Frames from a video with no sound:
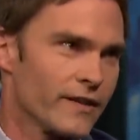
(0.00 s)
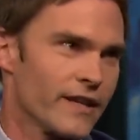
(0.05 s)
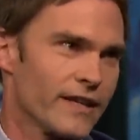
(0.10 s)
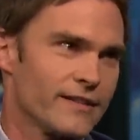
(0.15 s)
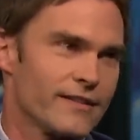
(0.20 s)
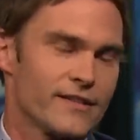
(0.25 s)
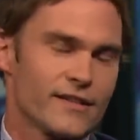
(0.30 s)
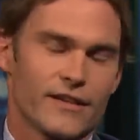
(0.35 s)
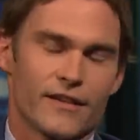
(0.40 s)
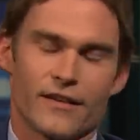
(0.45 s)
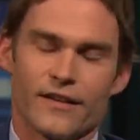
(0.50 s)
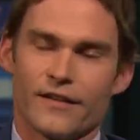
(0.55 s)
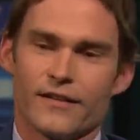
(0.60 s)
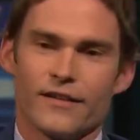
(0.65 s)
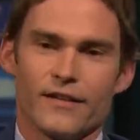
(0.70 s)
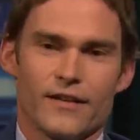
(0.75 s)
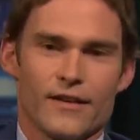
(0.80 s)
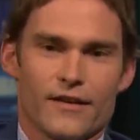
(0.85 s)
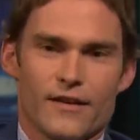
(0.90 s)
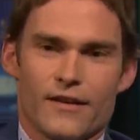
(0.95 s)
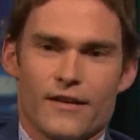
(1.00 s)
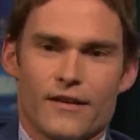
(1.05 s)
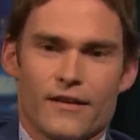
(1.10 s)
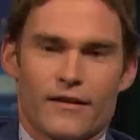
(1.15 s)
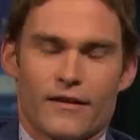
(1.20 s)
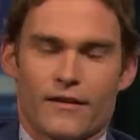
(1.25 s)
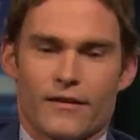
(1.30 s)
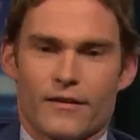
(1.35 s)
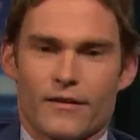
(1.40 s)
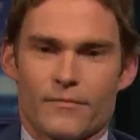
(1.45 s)
That uh,
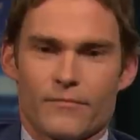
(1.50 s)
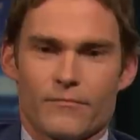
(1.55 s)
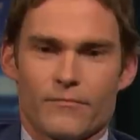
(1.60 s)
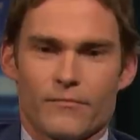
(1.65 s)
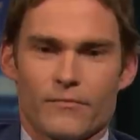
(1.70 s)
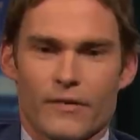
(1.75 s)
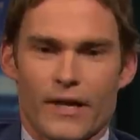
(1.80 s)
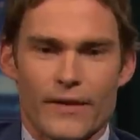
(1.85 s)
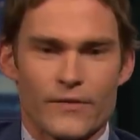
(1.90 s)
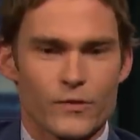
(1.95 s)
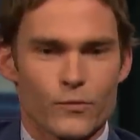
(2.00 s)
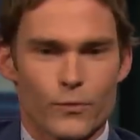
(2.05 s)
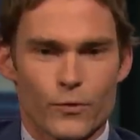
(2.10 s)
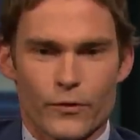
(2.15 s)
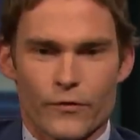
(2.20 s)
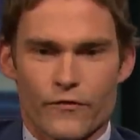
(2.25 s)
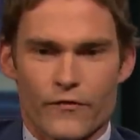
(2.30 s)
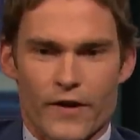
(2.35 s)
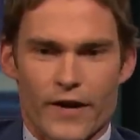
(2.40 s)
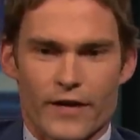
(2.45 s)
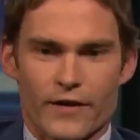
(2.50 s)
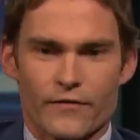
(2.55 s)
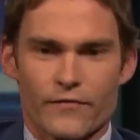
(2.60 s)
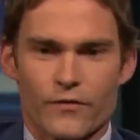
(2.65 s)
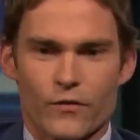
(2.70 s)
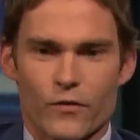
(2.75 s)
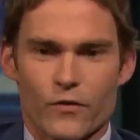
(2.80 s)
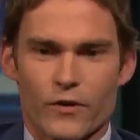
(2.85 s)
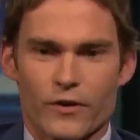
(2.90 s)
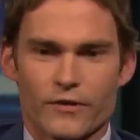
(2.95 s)
um, life's worth fighting
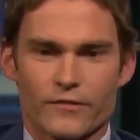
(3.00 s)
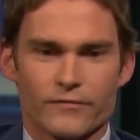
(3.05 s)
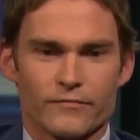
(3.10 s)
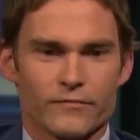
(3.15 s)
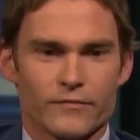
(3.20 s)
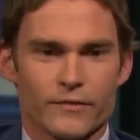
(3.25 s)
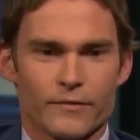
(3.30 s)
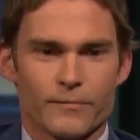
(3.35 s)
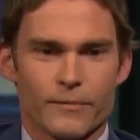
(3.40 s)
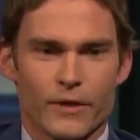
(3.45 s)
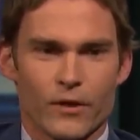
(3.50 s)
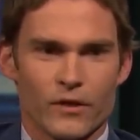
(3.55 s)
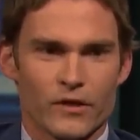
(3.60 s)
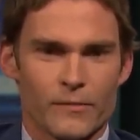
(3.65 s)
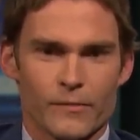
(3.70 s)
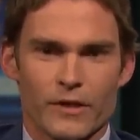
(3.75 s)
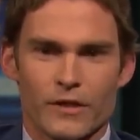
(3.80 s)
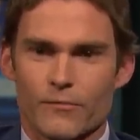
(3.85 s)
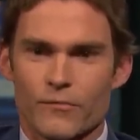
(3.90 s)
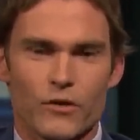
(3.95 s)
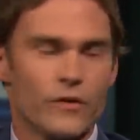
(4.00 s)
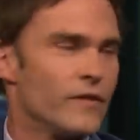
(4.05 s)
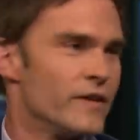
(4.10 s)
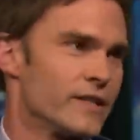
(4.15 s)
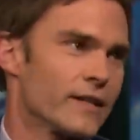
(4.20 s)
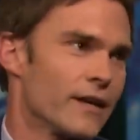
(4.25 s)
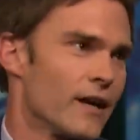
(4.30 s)
for. And but ultimately, the movie's a